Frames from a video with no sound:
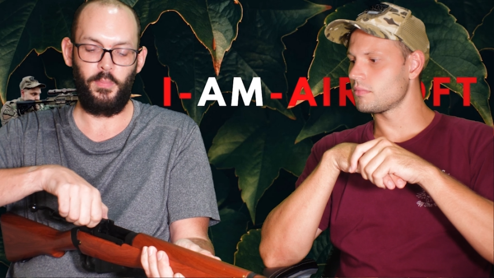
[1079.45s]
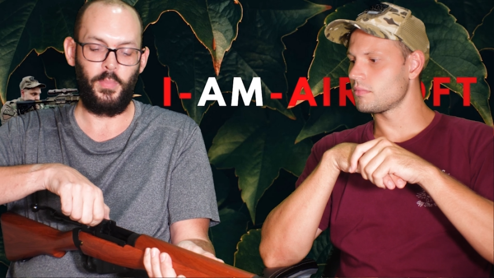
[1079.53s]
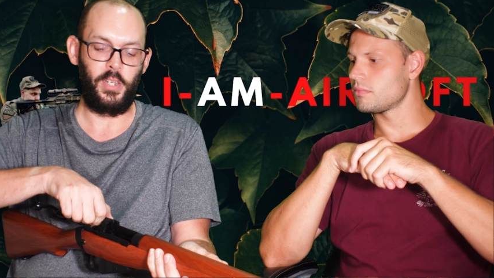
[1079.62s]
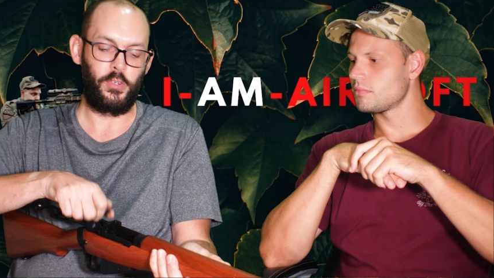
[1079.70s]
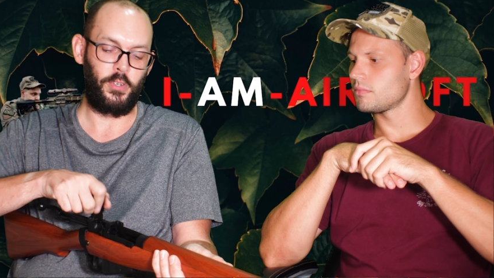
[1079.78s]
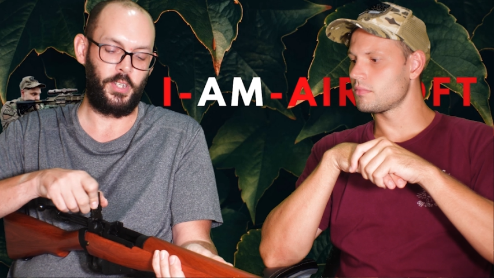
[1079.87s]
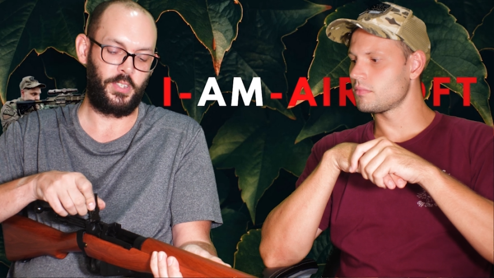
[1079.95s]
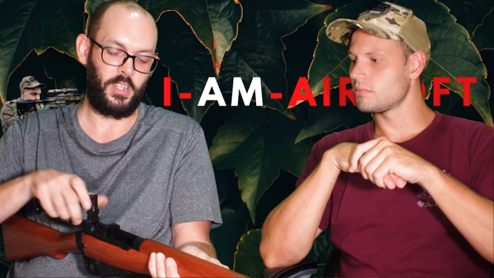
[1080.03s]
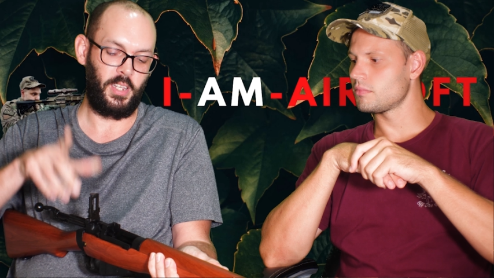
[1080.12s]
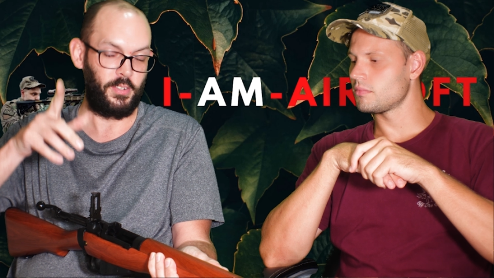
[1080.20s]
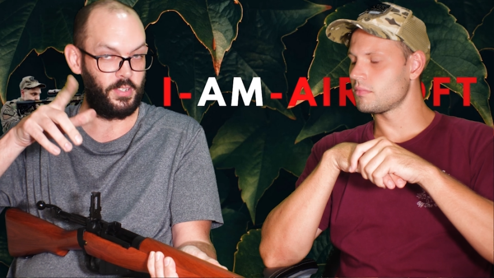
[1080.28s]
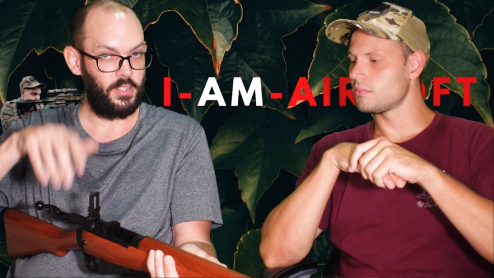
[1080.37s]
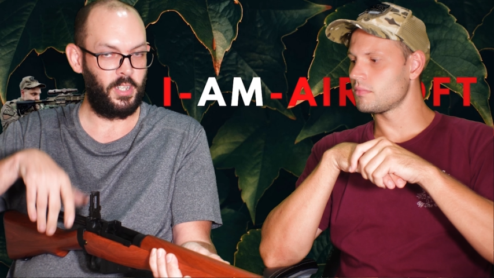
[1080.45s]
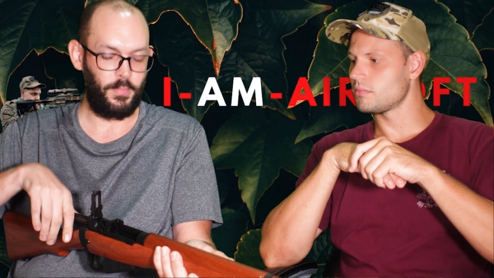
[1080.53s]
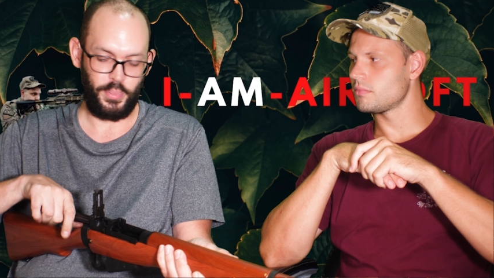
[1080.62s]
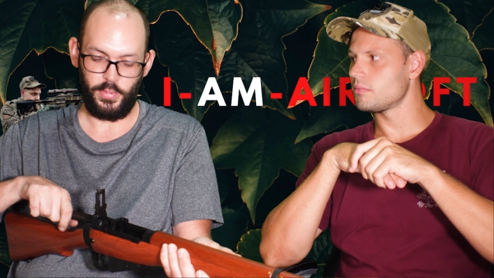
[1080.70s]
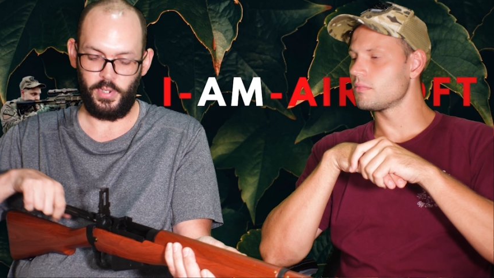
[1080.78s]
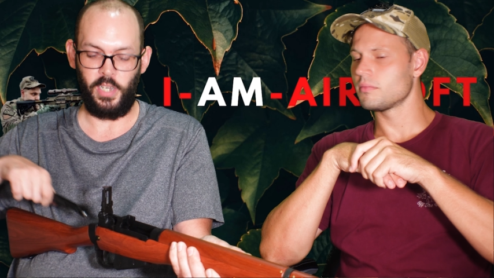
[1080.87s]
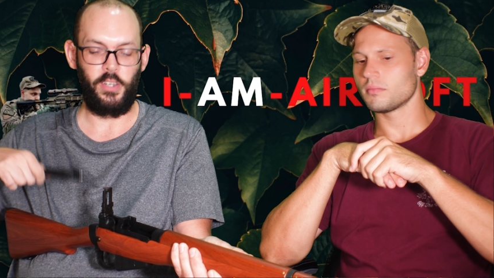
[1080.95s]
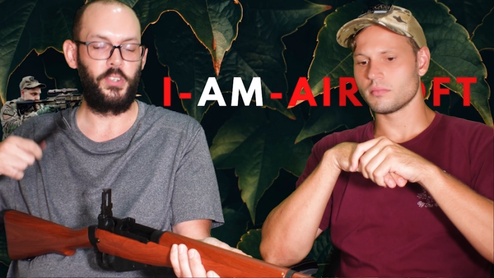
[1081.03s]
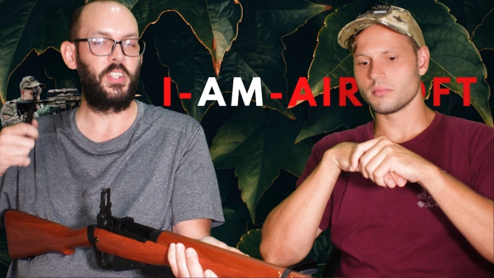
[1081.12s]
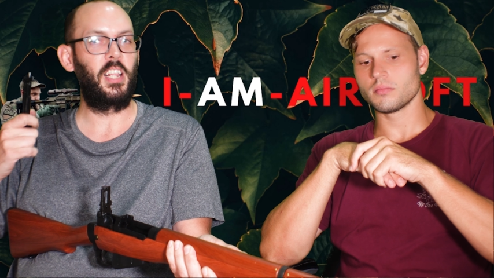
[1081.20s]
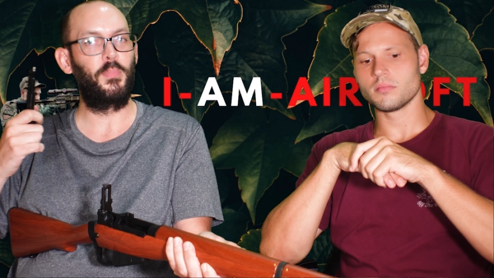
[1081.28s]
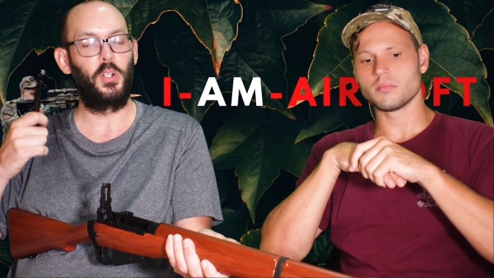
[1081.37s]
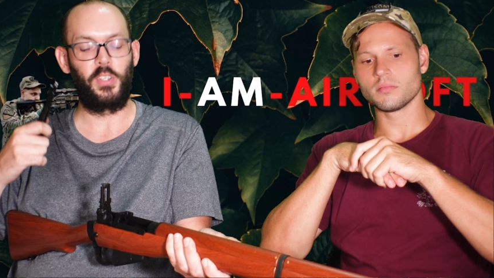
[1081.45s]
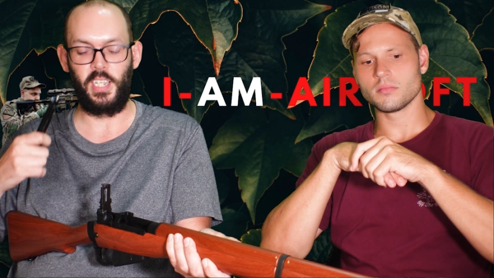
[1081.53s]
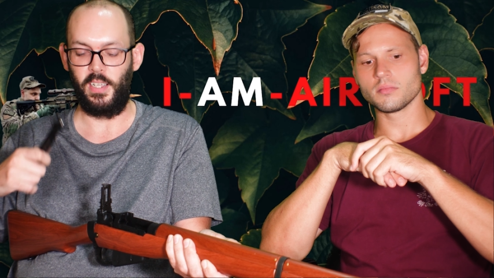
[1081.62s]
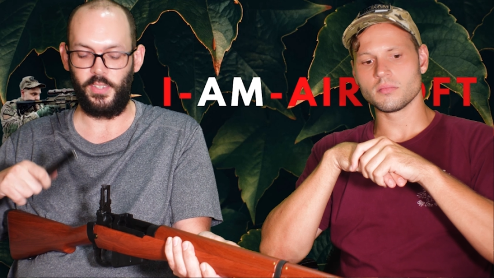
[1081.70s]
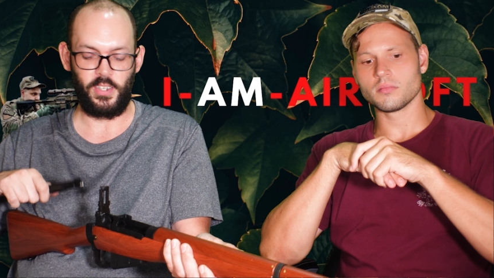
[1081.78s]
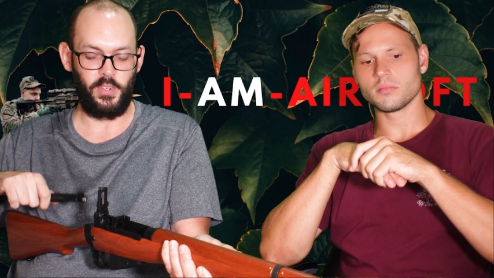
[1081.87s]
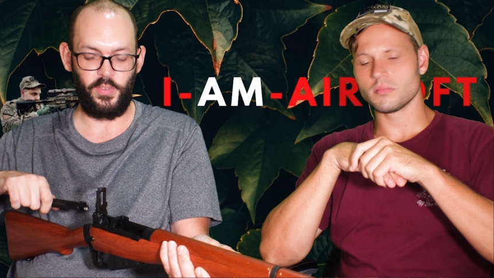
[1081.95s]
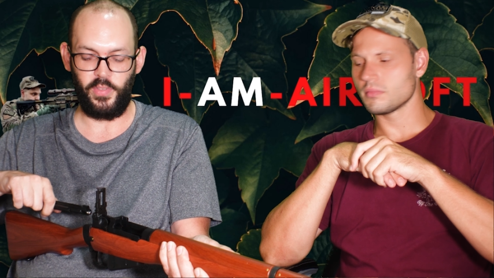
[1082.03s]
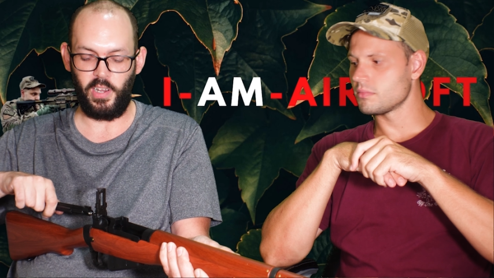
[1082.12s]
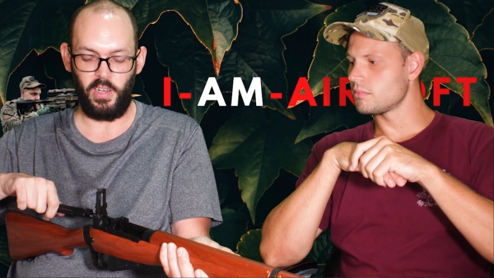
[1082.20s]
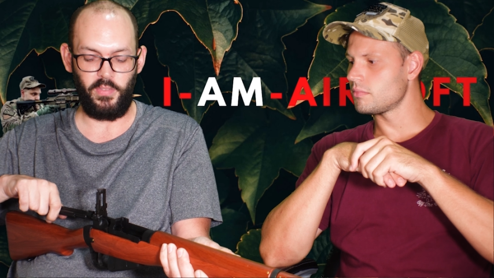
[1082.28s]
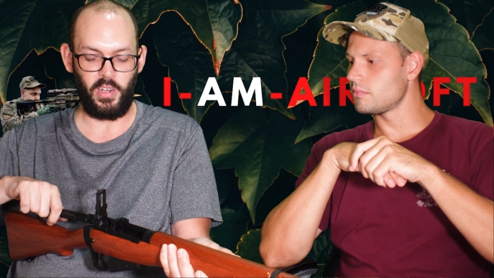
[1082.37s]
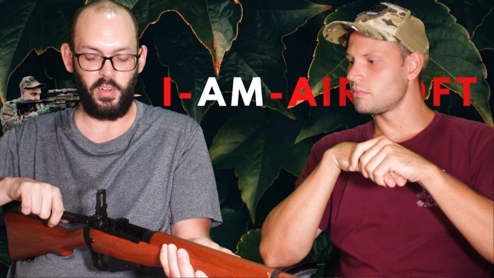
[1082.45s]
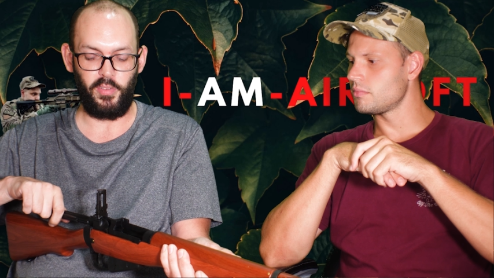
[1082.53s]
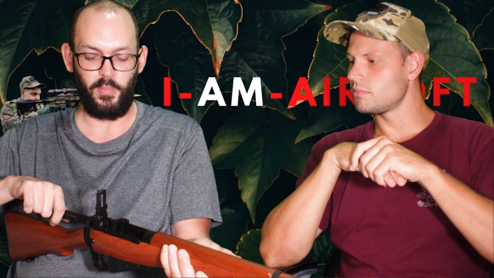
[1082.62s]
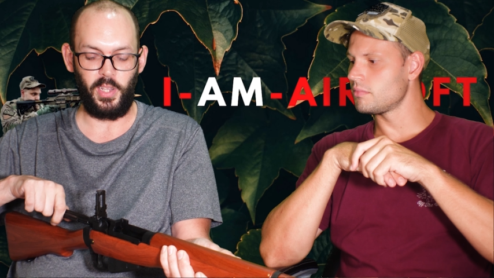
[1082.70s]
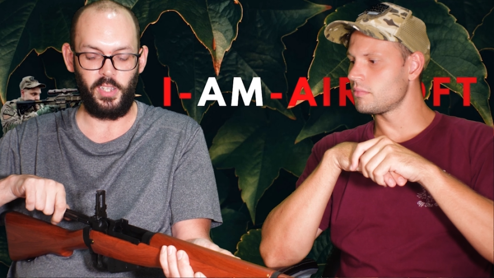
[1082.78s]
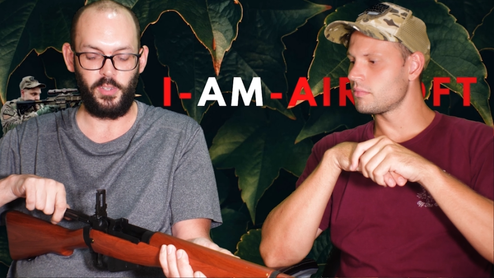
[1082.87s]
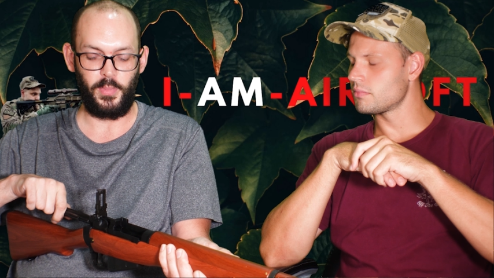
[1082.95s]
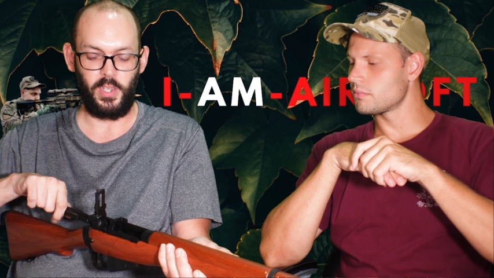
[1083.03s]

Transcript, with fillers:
Speaker 1: make sure your sight's up, and you just take the bolt out. So it's very, very familiar for